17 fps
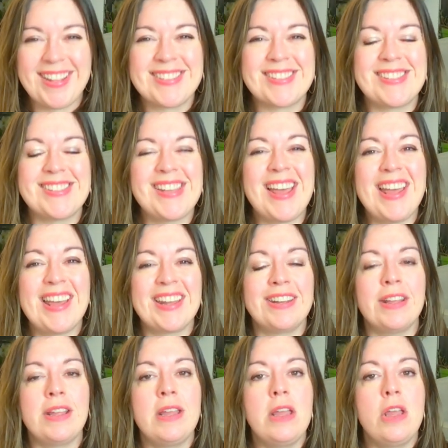That
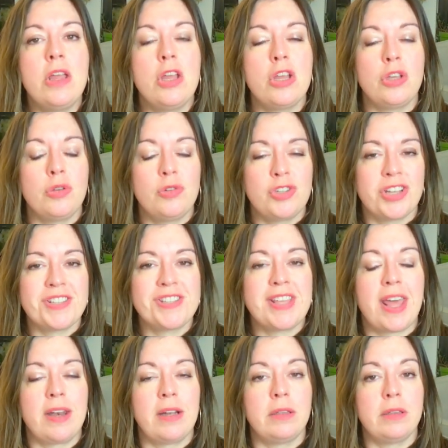said, you
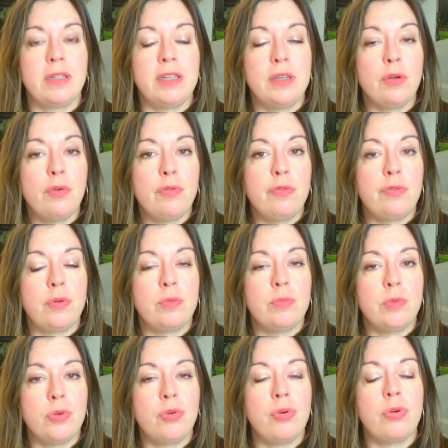just had a Leo
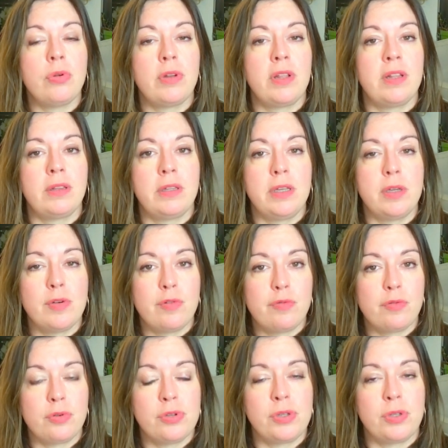full moon, and
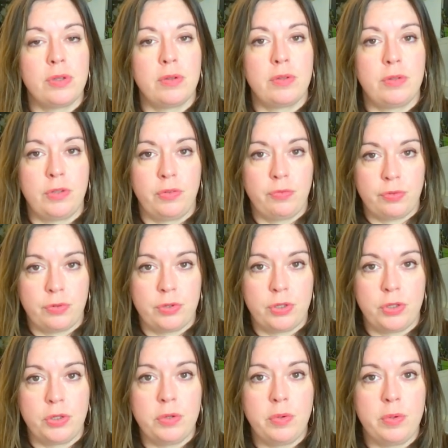Leo for
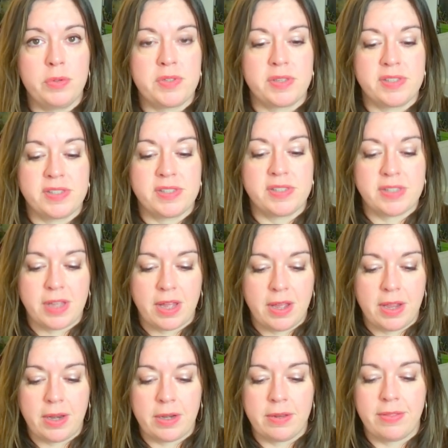you is a
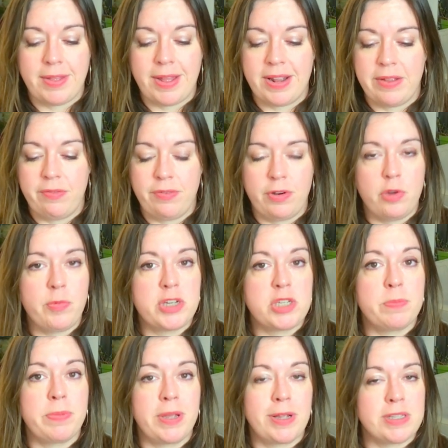sign that very
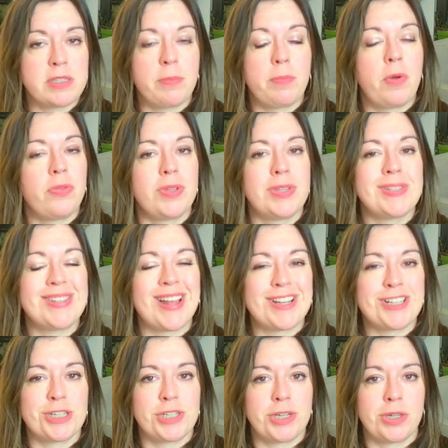much picks up on these
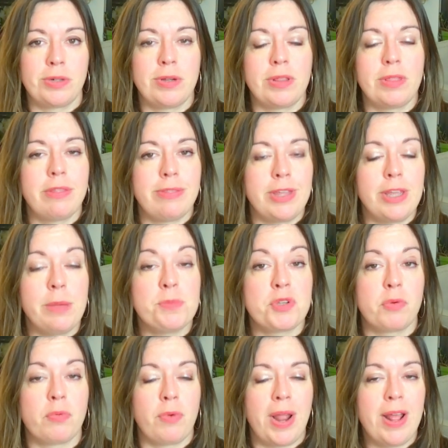Sagittarian
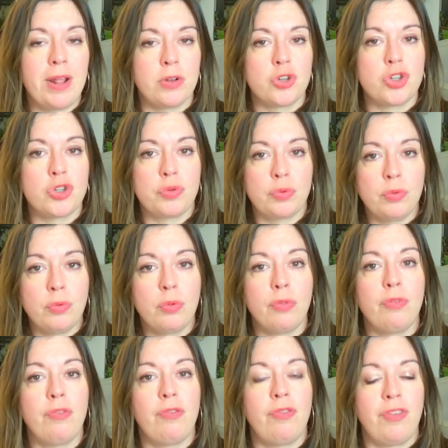themes around
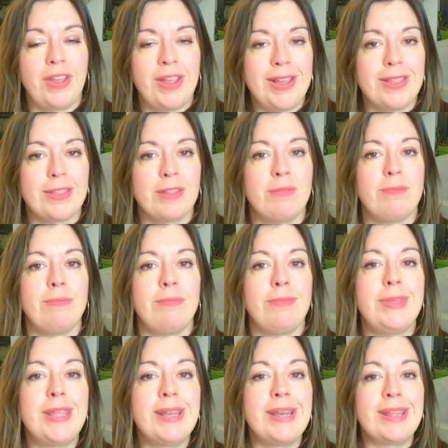truth, faith,
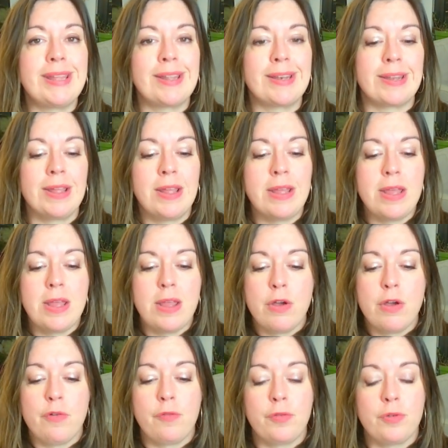meaning,
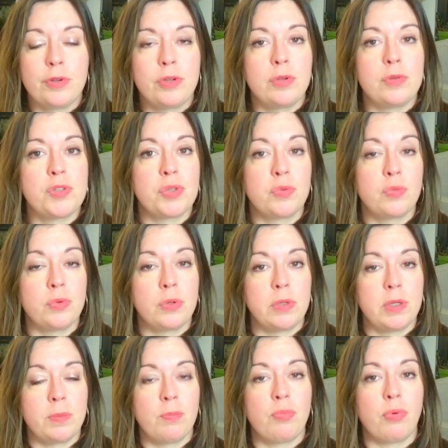for you to
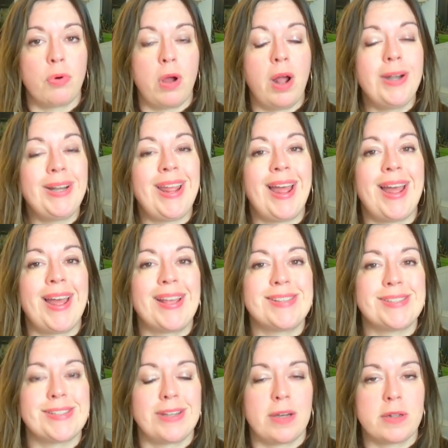really
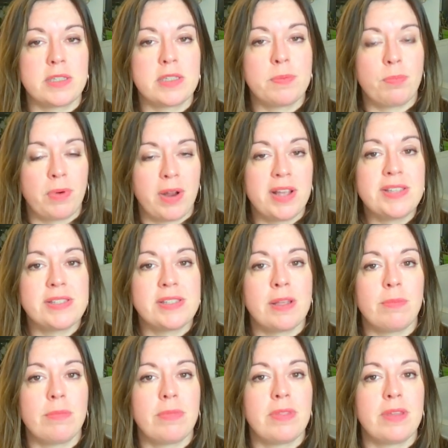broadcast and express
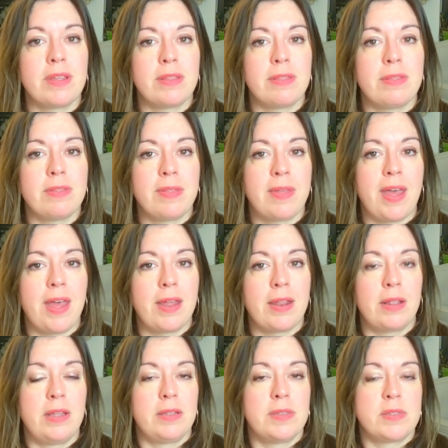something
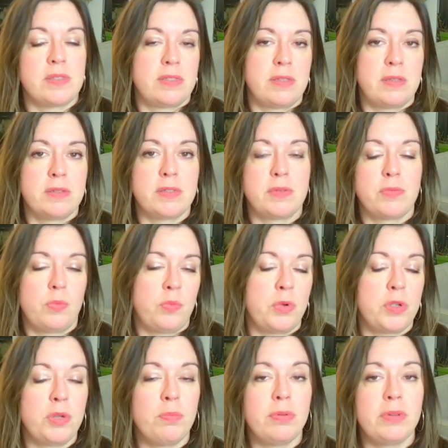that is
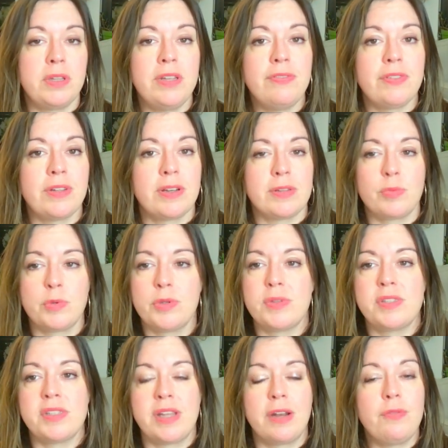what you believe in, it's what
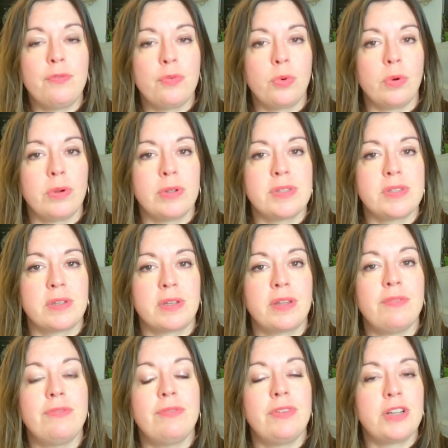you stand for, it's a
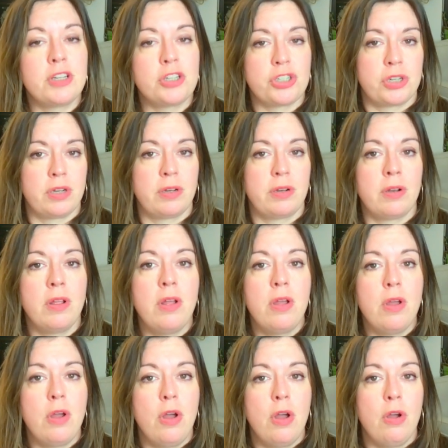conviction.
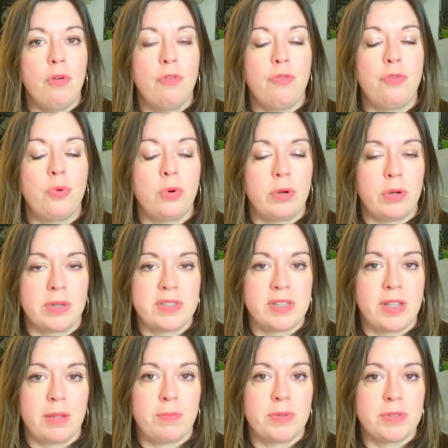For
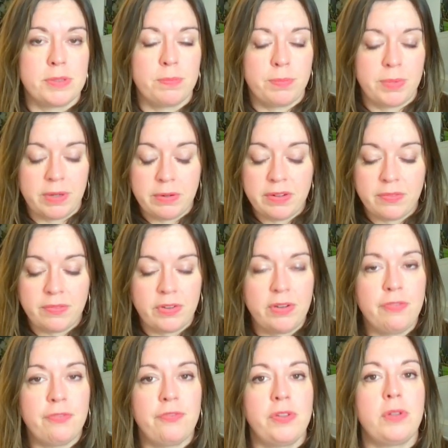example, it's a very,
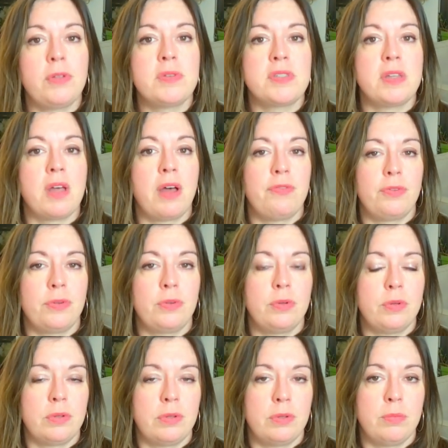very
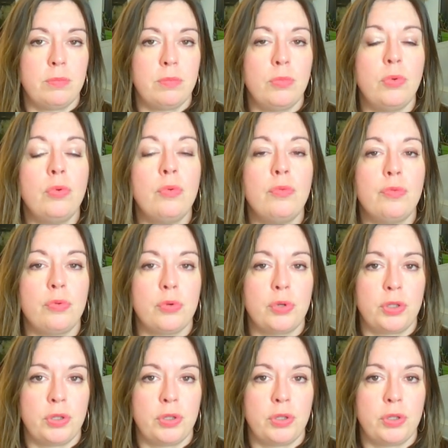philosophical moon for